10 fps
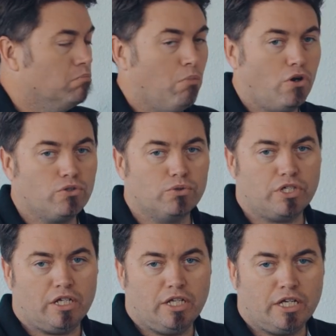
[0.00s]

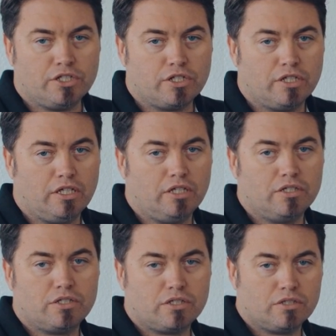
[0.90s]
modules in each of
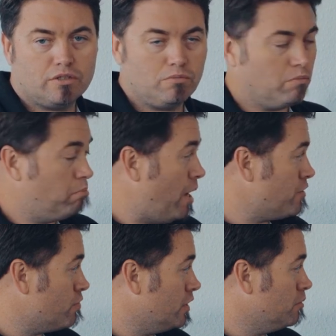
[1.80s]
these
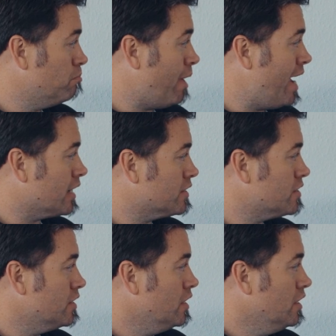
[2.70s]
battery
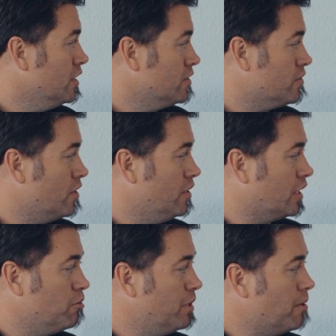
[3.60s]
packs. So
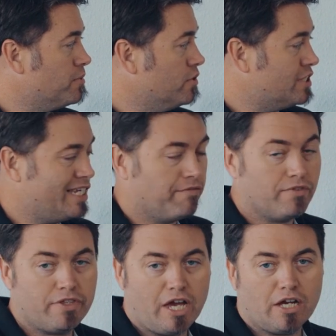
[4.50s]
there can be up to
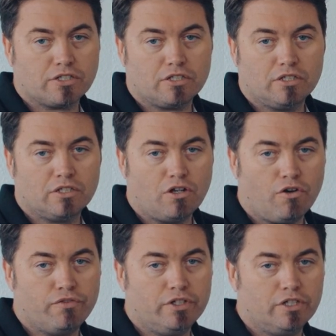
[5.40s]
7,000
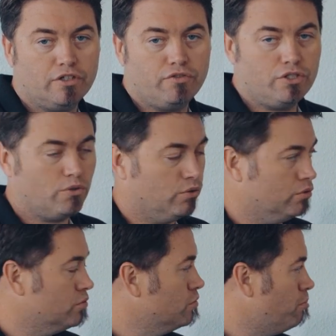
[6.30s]
of the
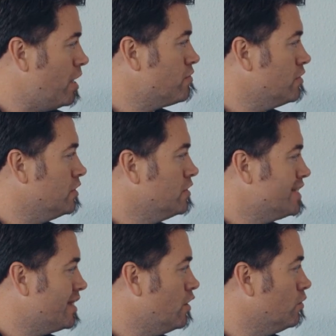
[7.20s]
individual battery
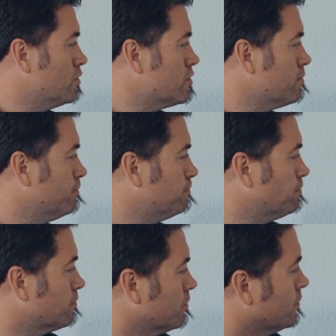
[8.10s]
cells.
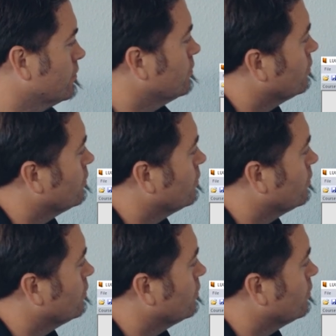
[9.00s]
We've